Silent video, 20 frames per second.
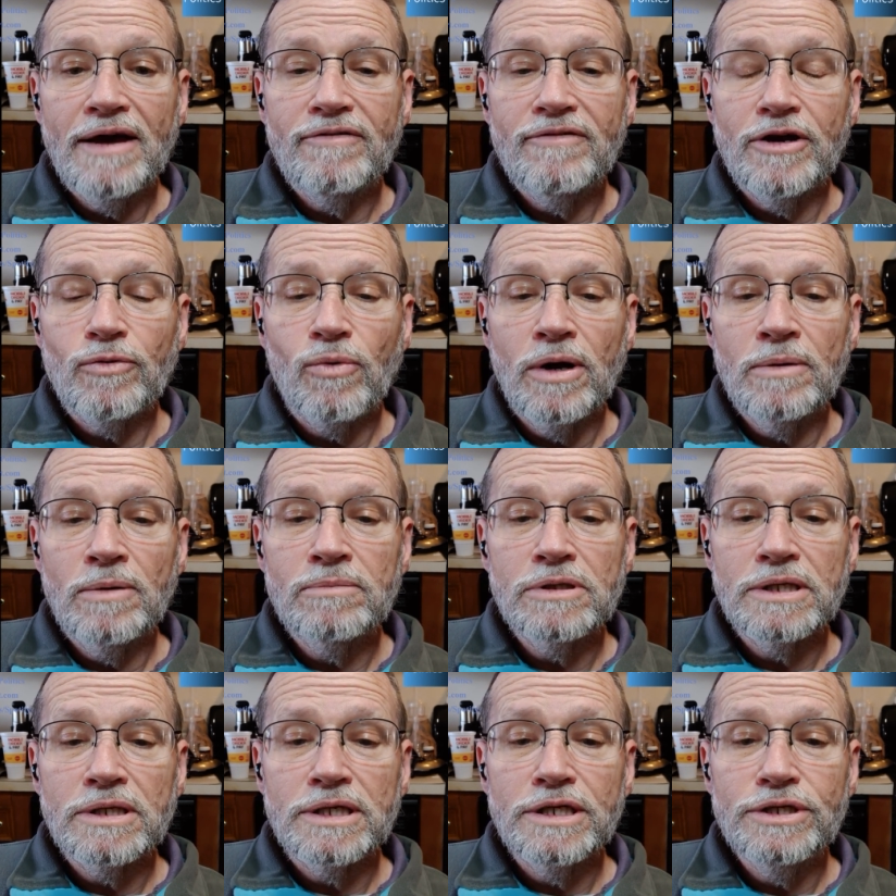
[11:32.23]
I have a
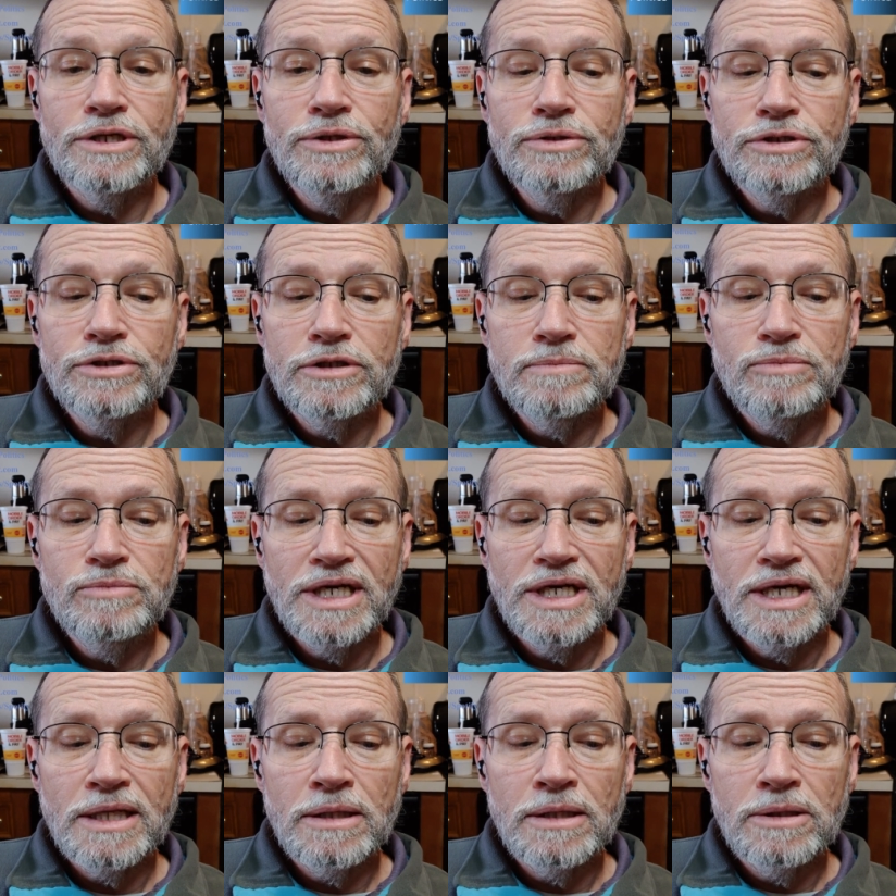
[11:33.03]
Rumble and a
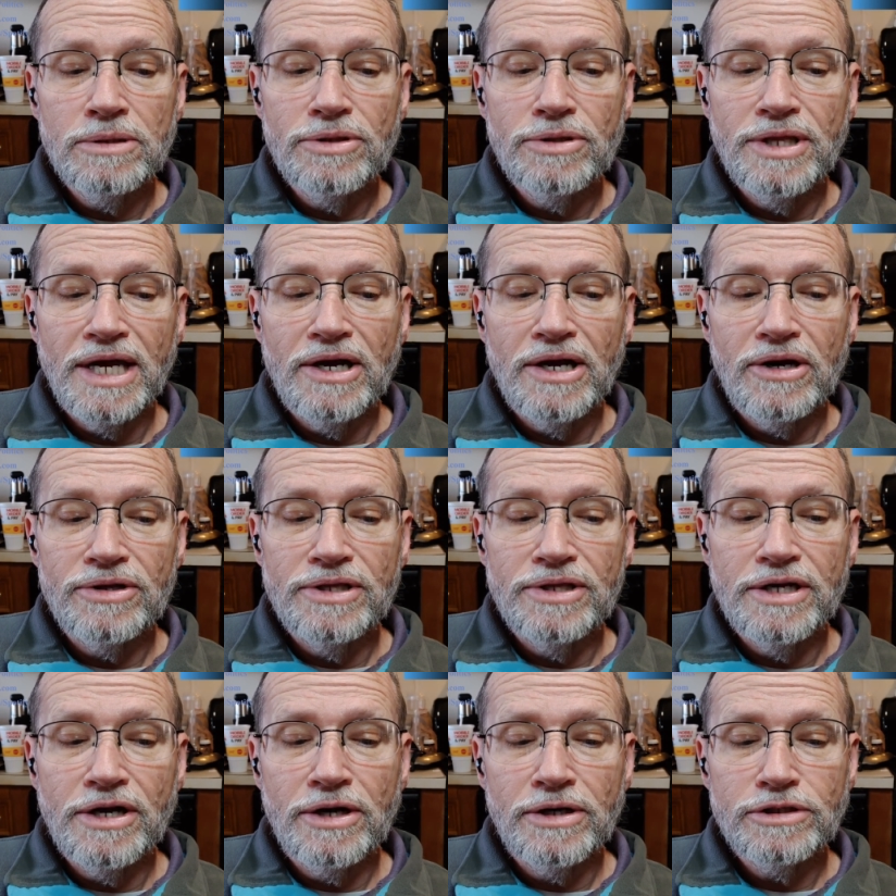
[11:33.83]
YouTube channel.
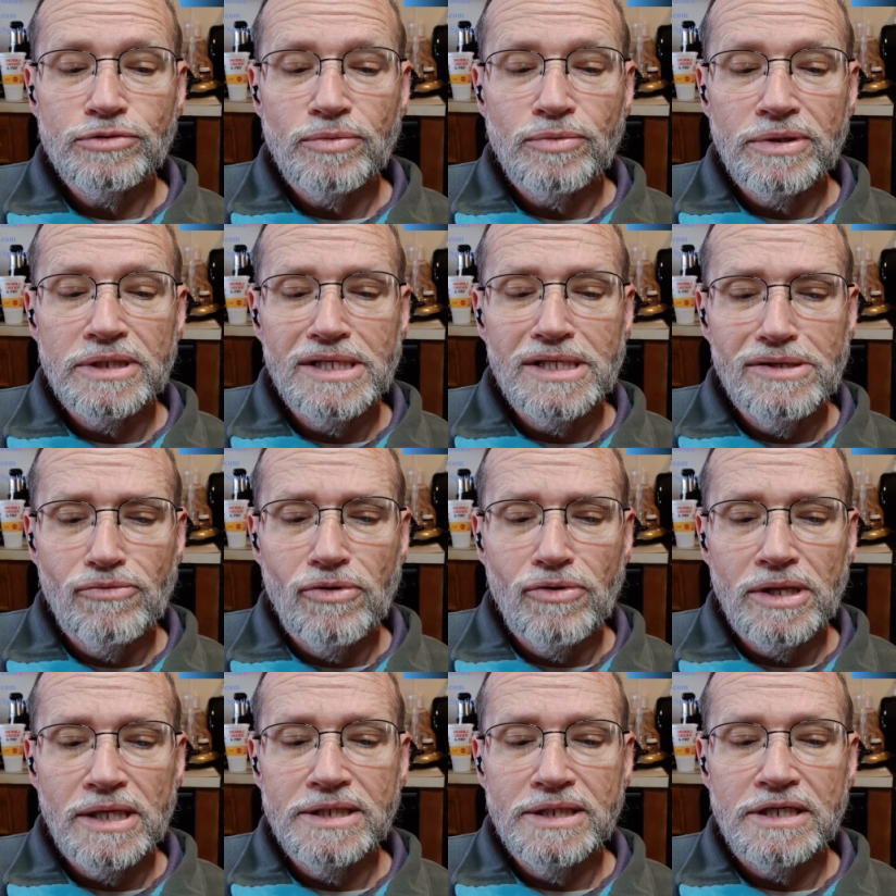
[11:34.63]
They are the Kurt's
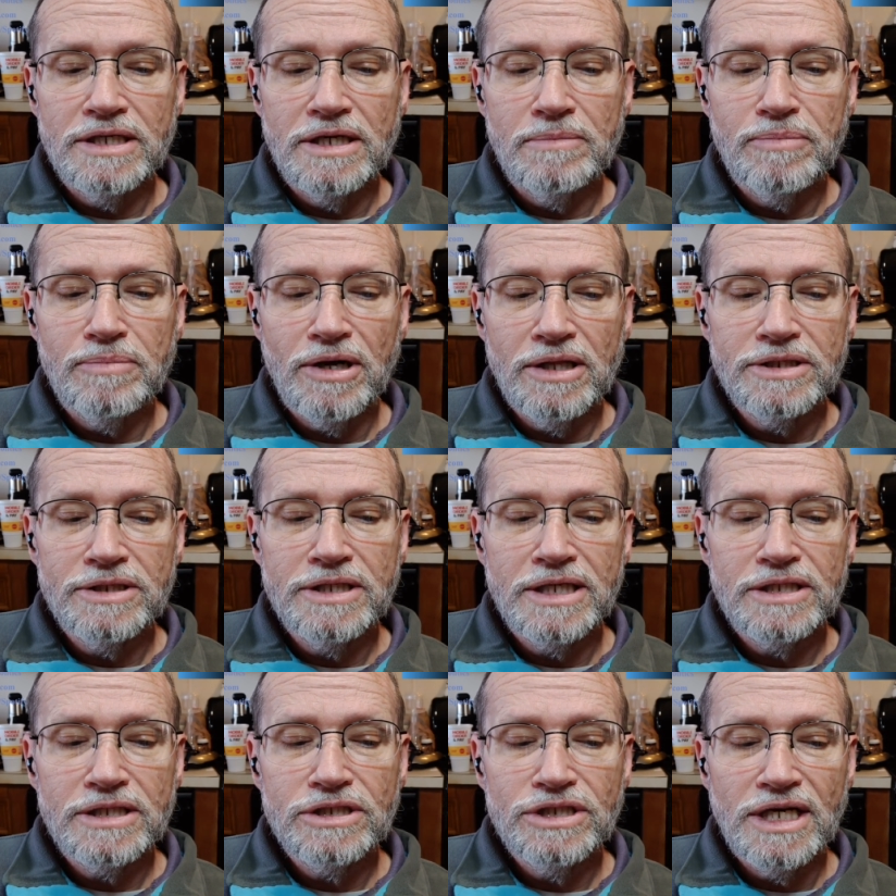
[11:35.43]
Religion and
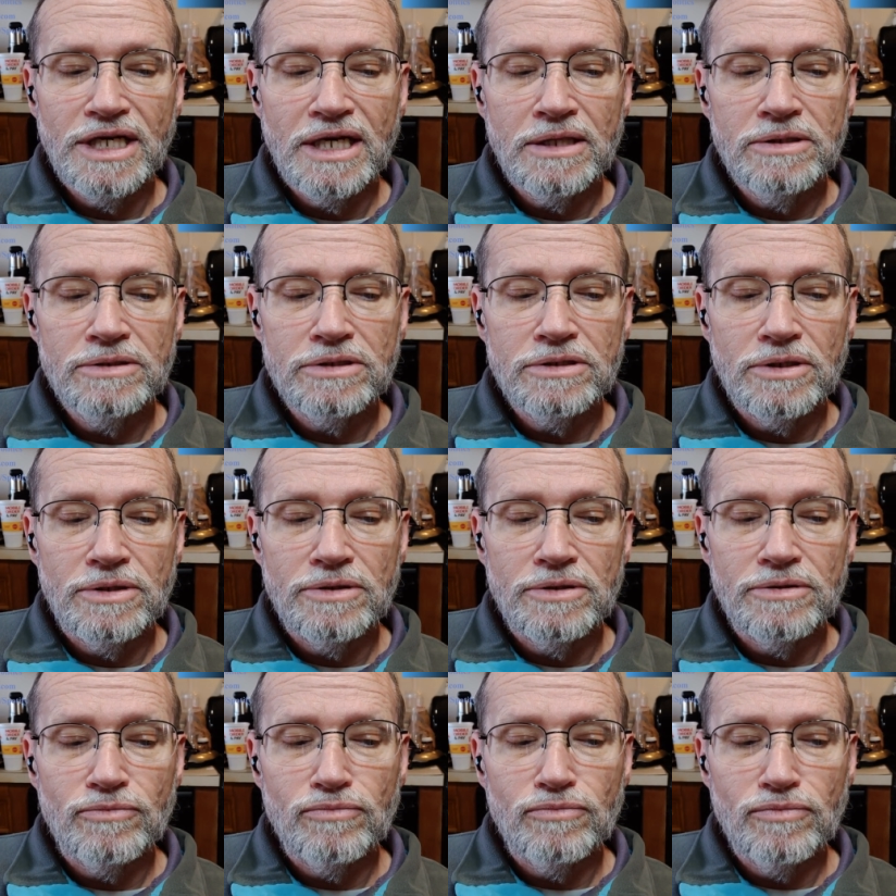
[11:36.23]
Politics
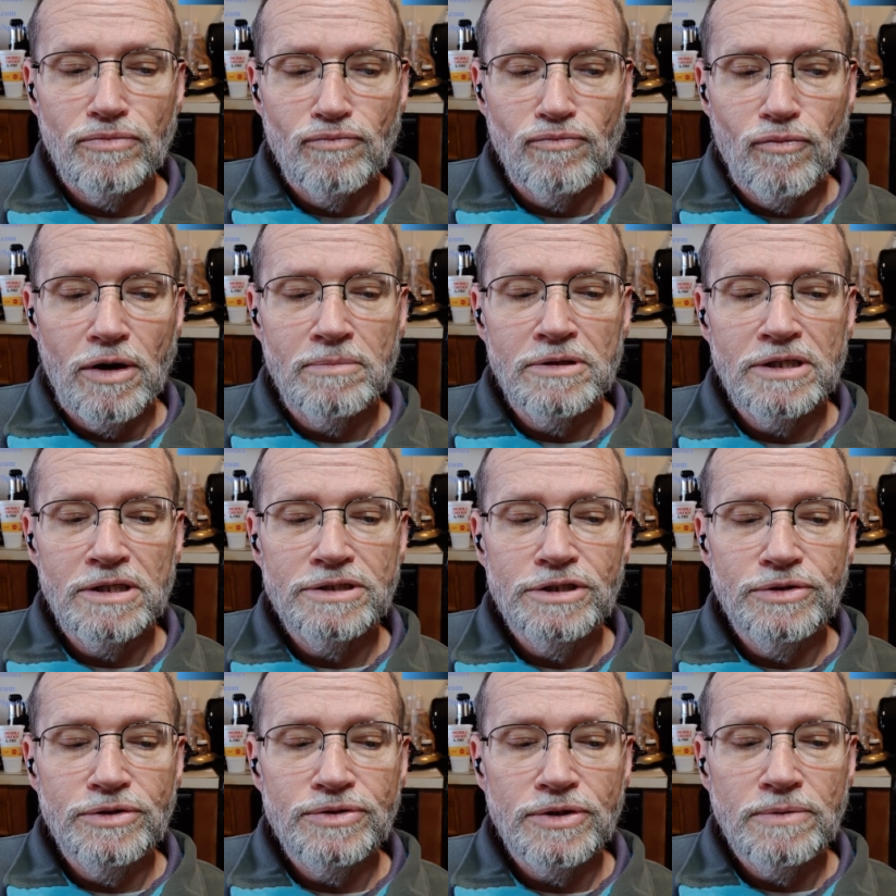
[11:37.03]
channels on
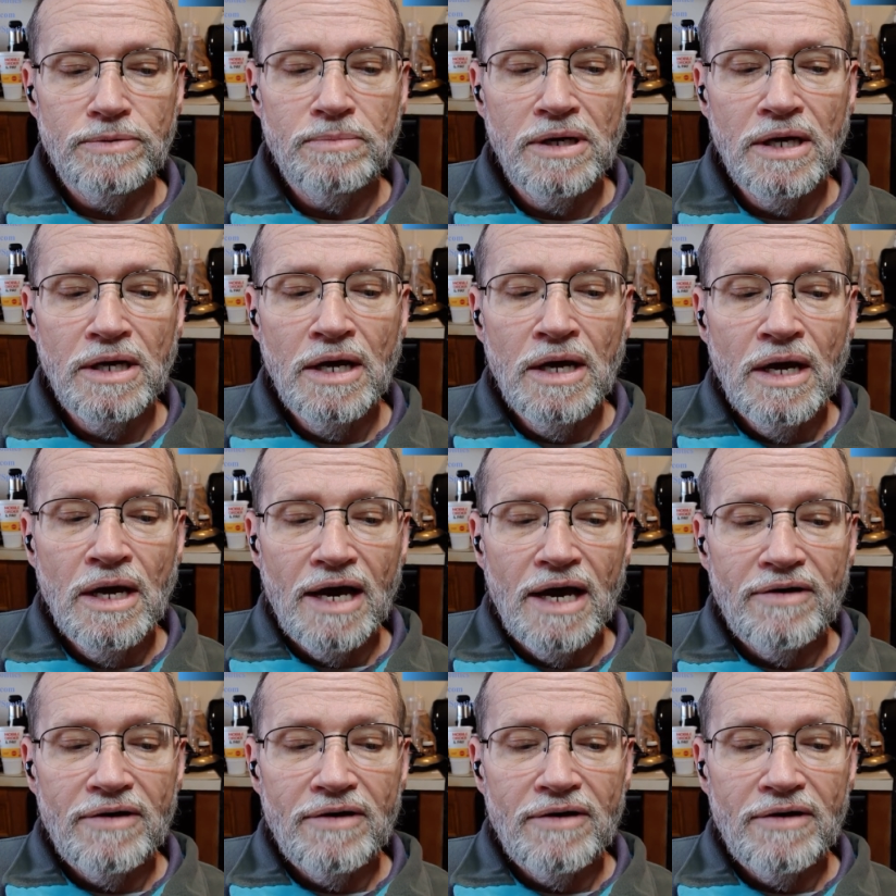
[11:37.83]
Rumble and YouTube.